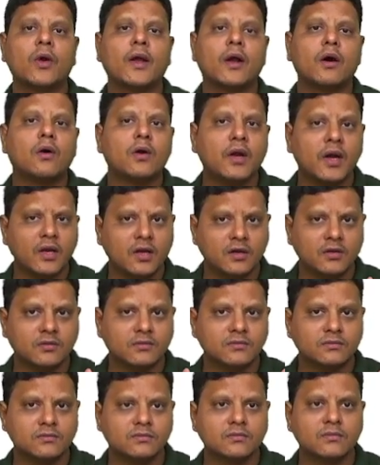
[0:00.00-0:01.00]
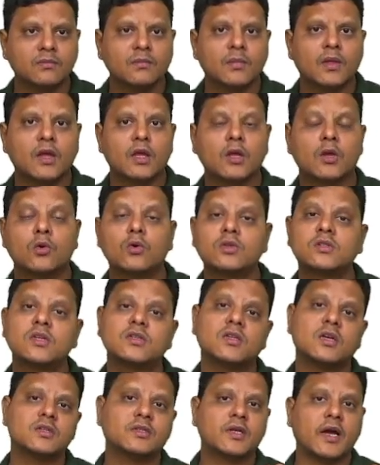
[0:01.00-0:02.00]
audit using
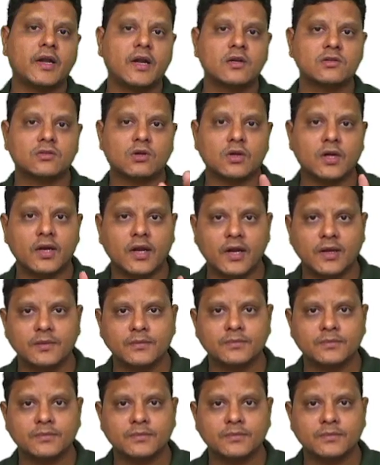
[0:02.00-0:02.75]
the standards auditing.